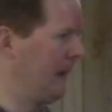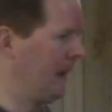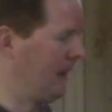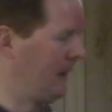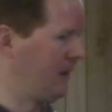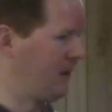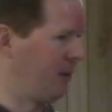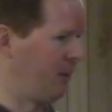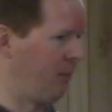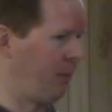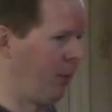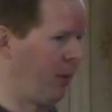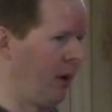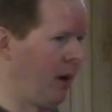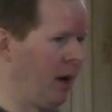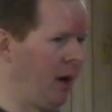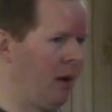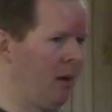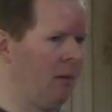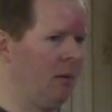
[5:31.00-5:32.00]
It's a
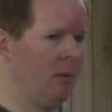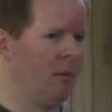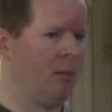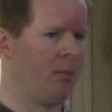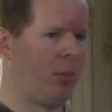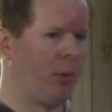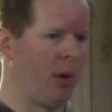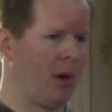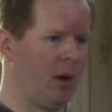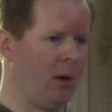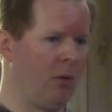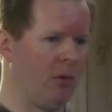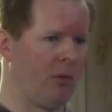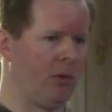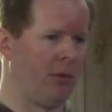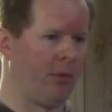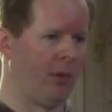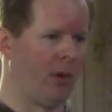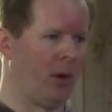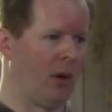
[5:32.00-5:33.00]
pretty pretty
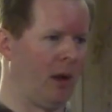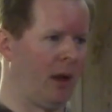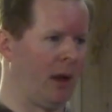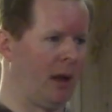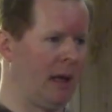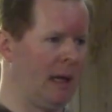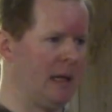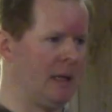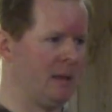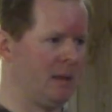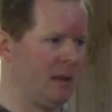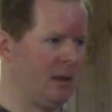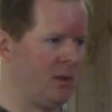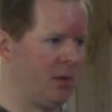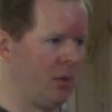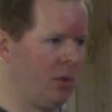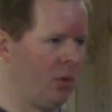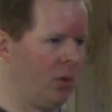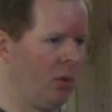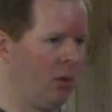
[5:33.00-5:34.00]
user-friendly, easy
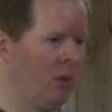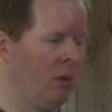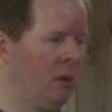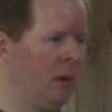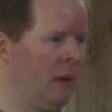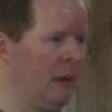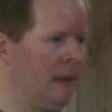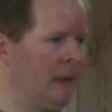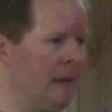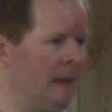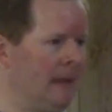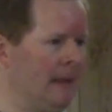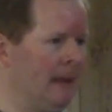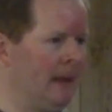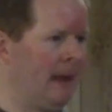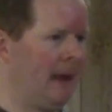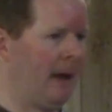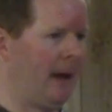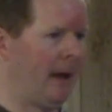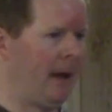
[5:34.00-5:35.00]
tool
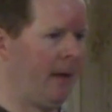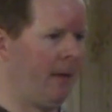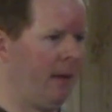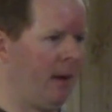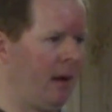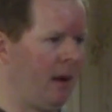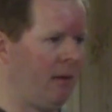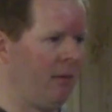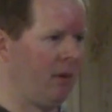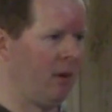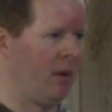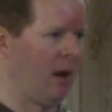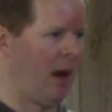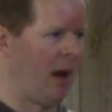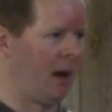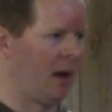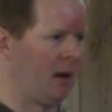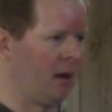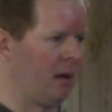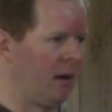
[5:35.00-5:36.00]
uh, that even
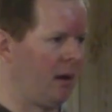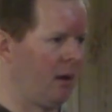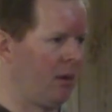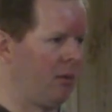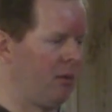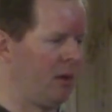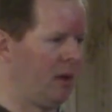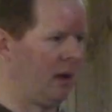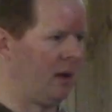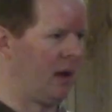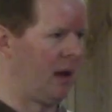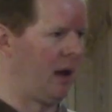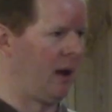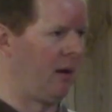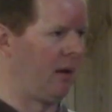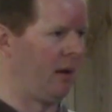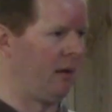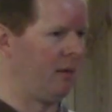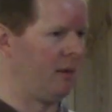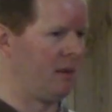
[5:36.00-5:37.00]
I can go dig
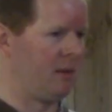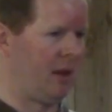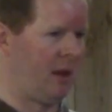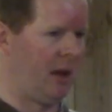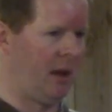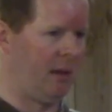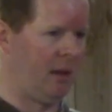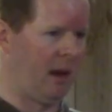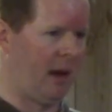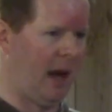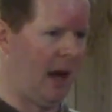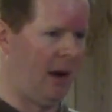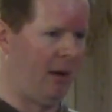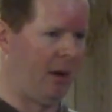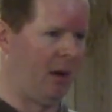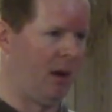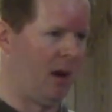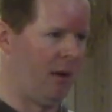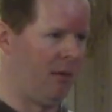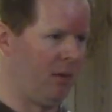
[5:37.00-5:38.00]
down and see the
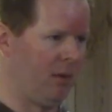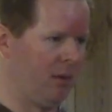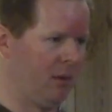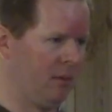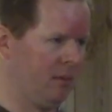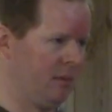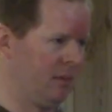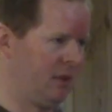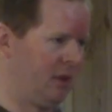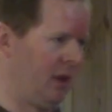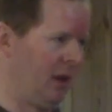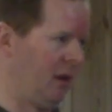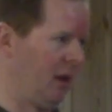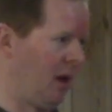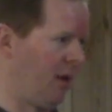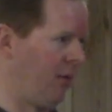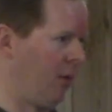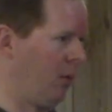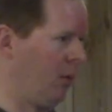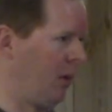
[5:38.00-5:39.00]
county level, city
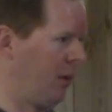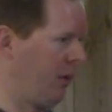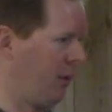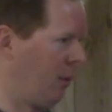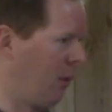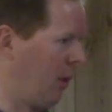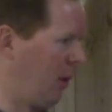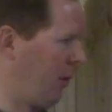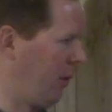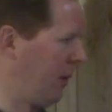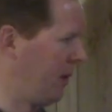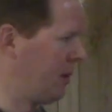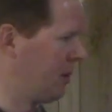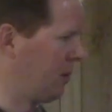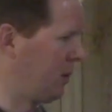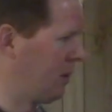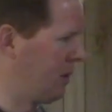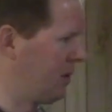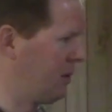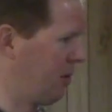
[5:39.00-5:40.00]
level, what the water
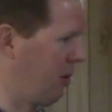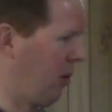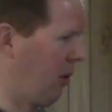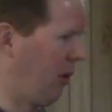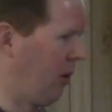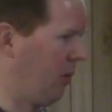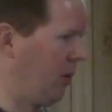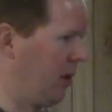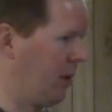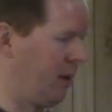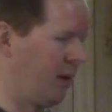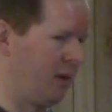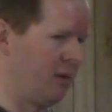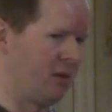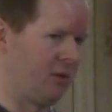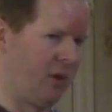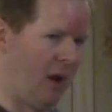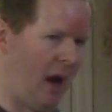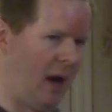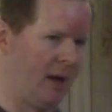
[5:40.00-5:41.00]
resources are, what the
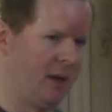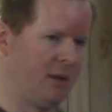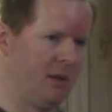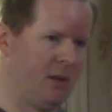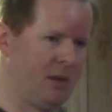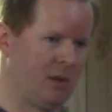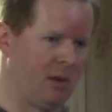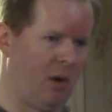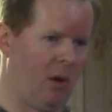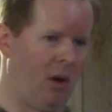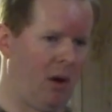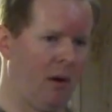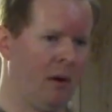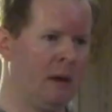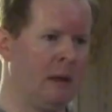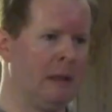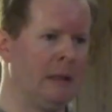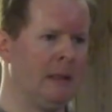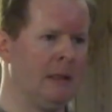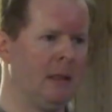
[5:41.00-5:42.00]
strategies are.
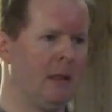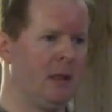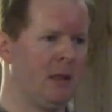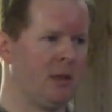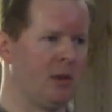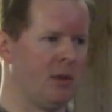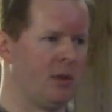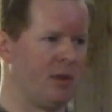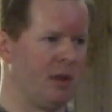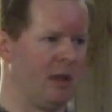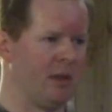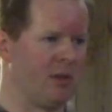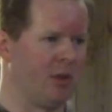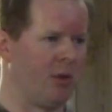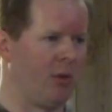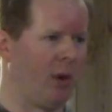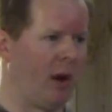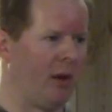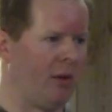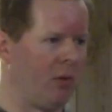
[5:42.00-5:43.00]
So it's, it's
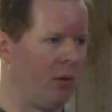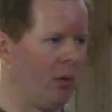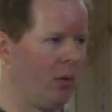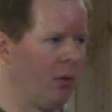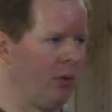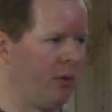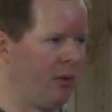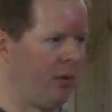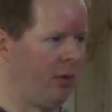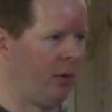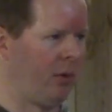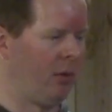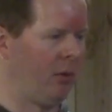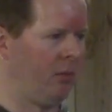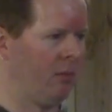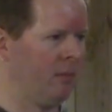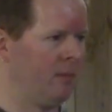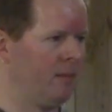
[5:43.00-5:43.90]
a great tool to